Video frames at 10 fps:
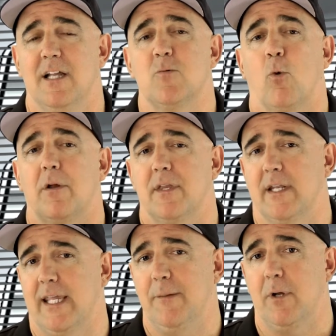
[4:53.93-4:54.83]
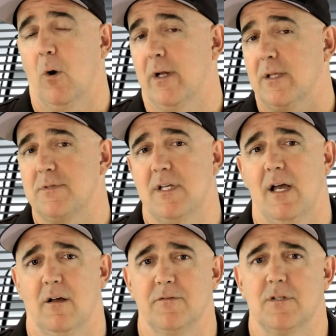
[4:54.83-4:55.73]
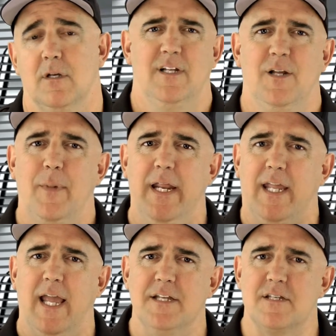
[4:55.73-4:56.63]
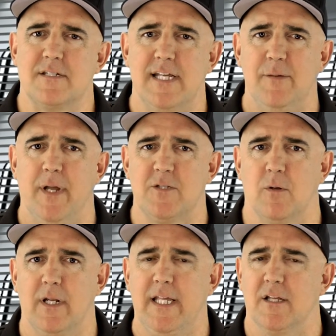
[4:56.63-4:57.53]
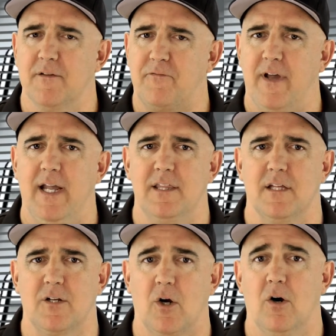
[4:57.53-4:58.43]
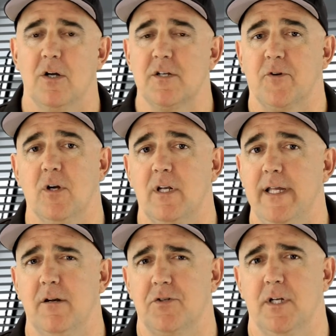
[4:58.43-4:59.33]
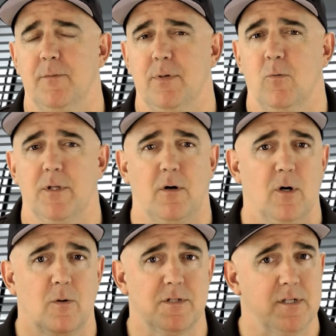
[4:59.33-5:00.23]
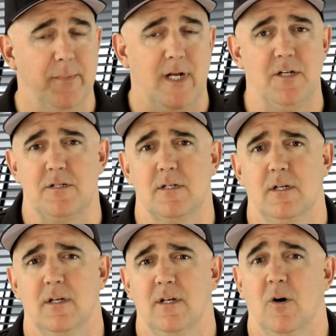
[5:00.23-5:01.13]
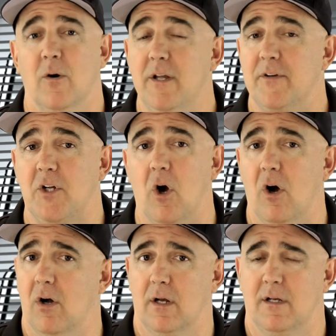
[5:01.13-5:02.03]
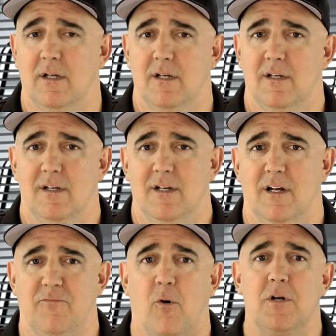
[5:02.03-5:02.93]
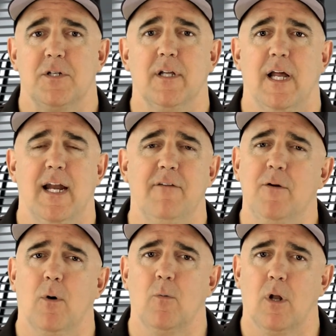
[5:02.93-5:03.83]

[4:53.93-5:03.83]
it's worth it to keep going themselves. In many cases, teammates will lean on the faith and courage of good leadership when their own is diminished or even gone. Unfortunately, not everyone